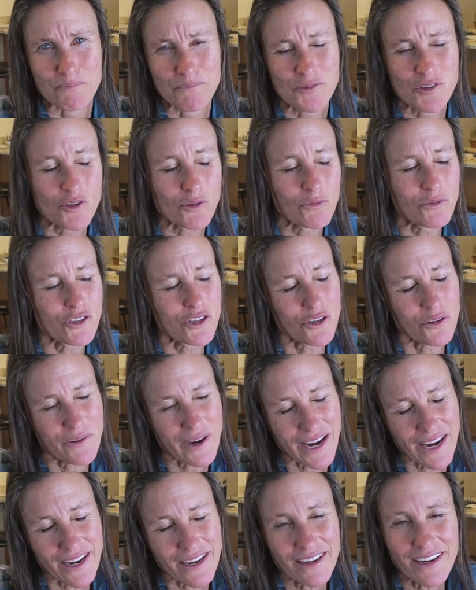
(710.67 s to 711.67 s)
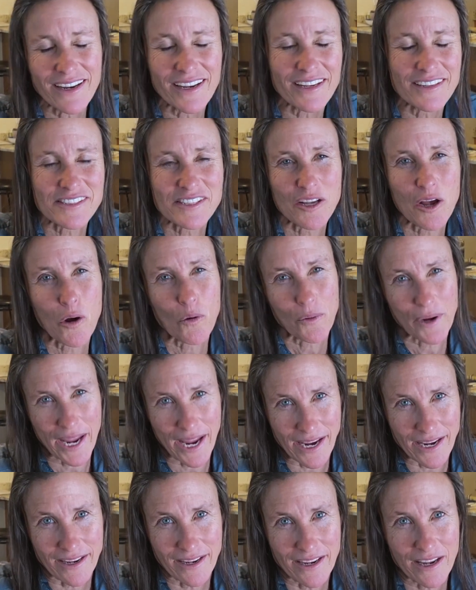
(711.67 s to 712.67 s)
So terrain is okay.
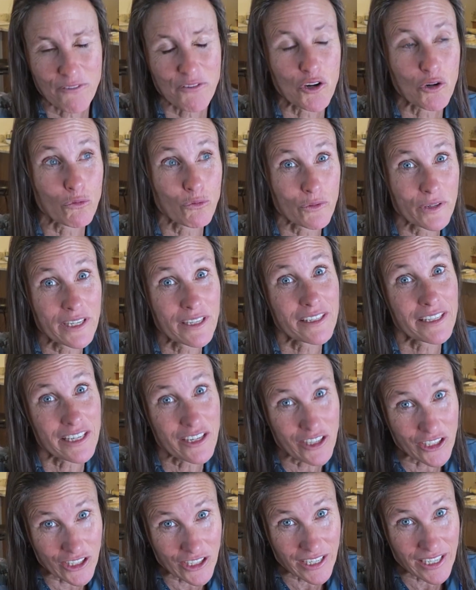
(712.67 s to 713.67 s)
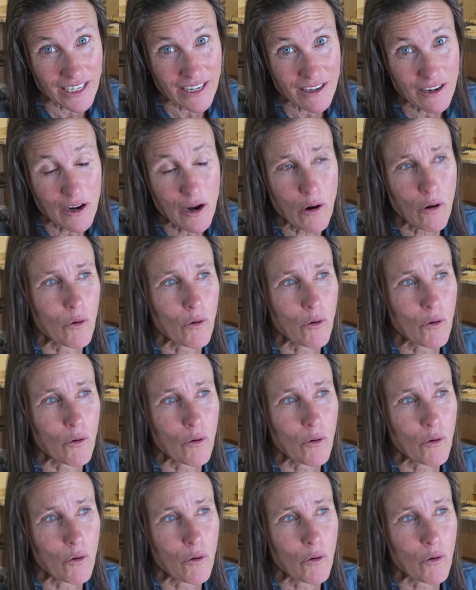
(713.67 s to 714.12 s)
If you're really good